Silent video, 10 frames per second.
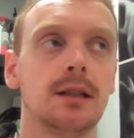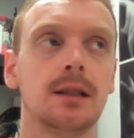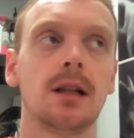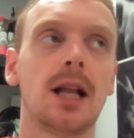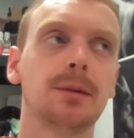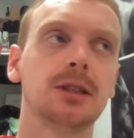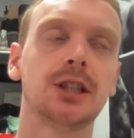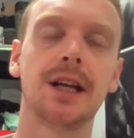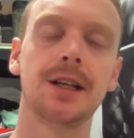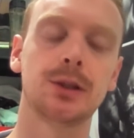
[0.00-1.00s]
climate
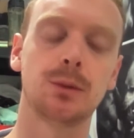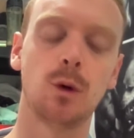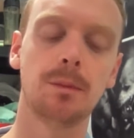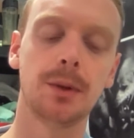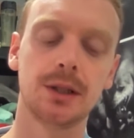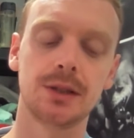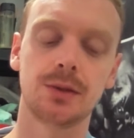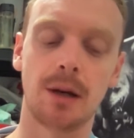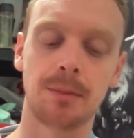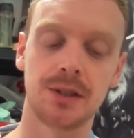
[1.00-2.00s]
change and what
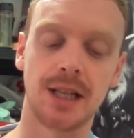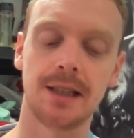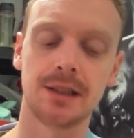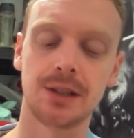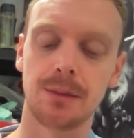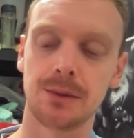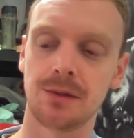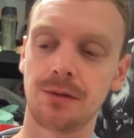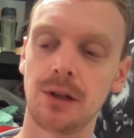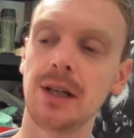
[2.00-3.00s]
birds represent in terms
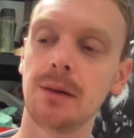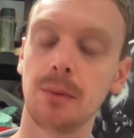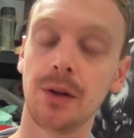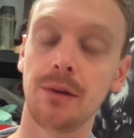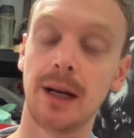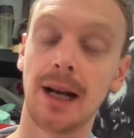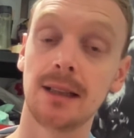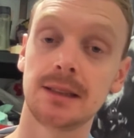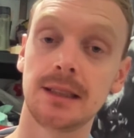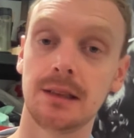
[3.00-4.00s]
of freedom, but the
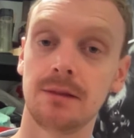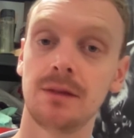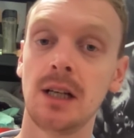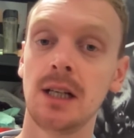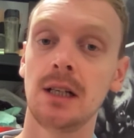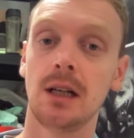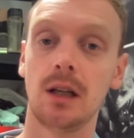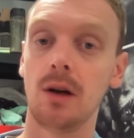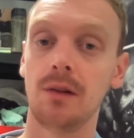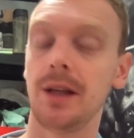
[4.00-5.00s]
reality of a
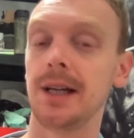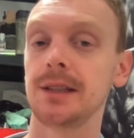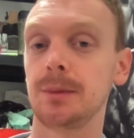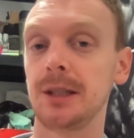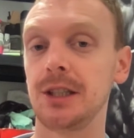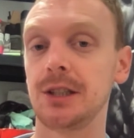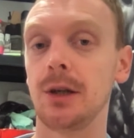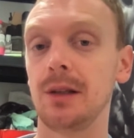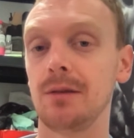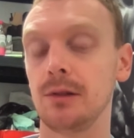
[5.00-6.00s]
lot of their species
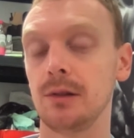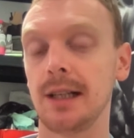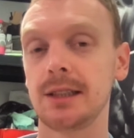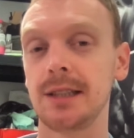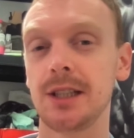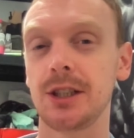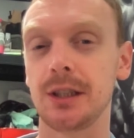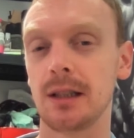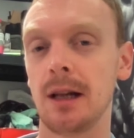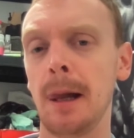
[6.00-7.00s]
going through
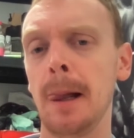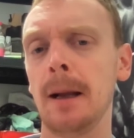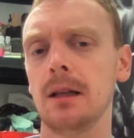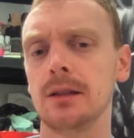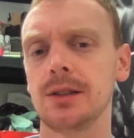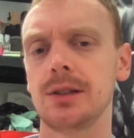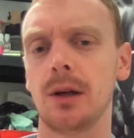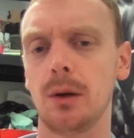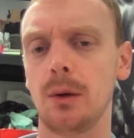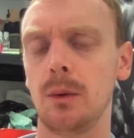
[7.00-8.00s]
extinction. And
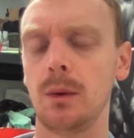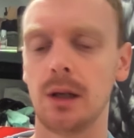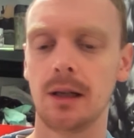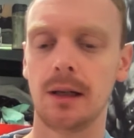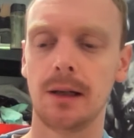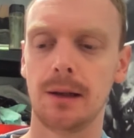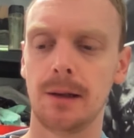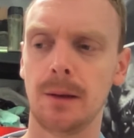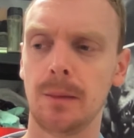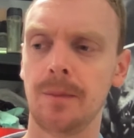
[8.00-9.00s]
so
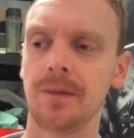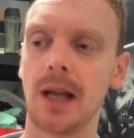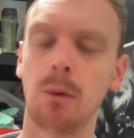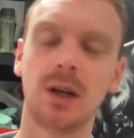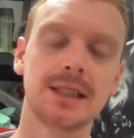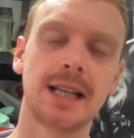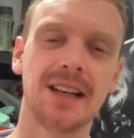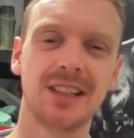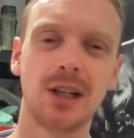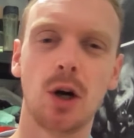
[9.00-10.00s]
I wanted to
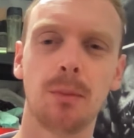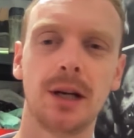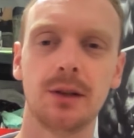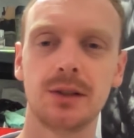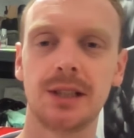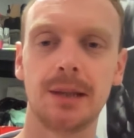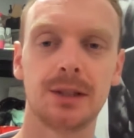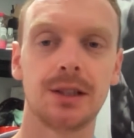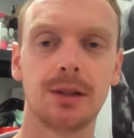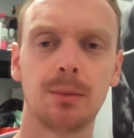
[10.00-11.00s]
kind of incorporate those themes
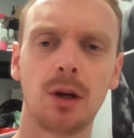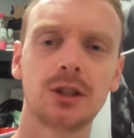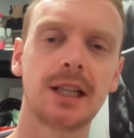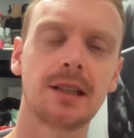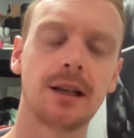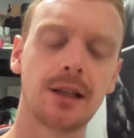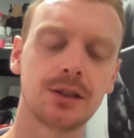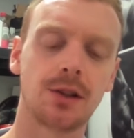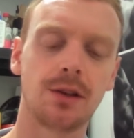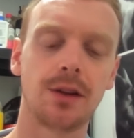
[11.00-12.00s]
into the project, and I
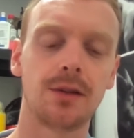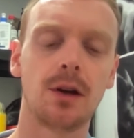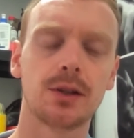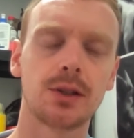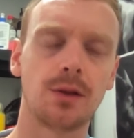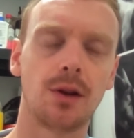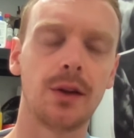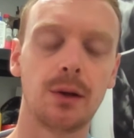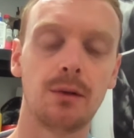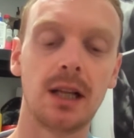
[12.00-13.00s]
also
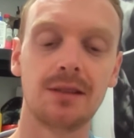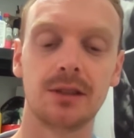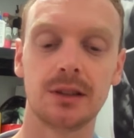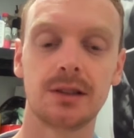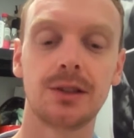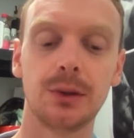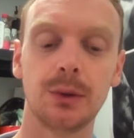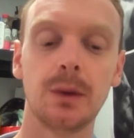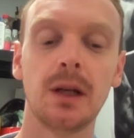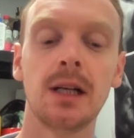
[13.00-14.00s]
thought they were relevant
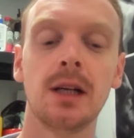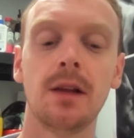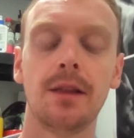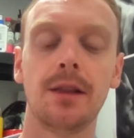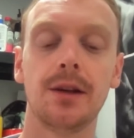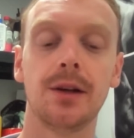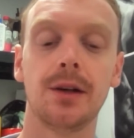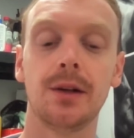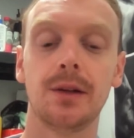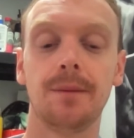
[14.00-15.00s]
to
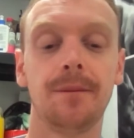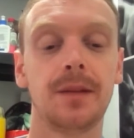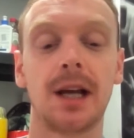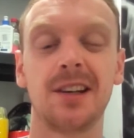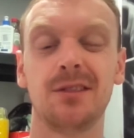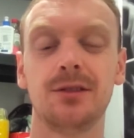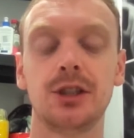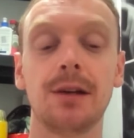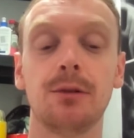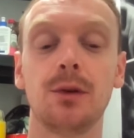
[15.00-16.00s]
the kind of
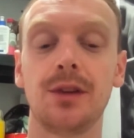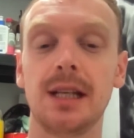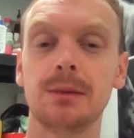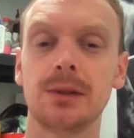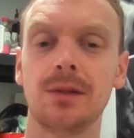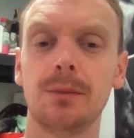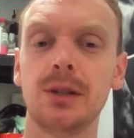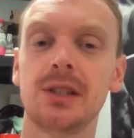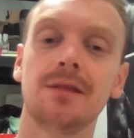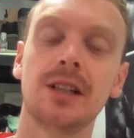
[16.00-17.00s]
general themes of the
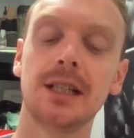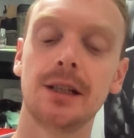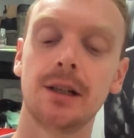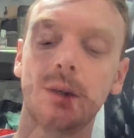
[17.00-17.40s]
music video.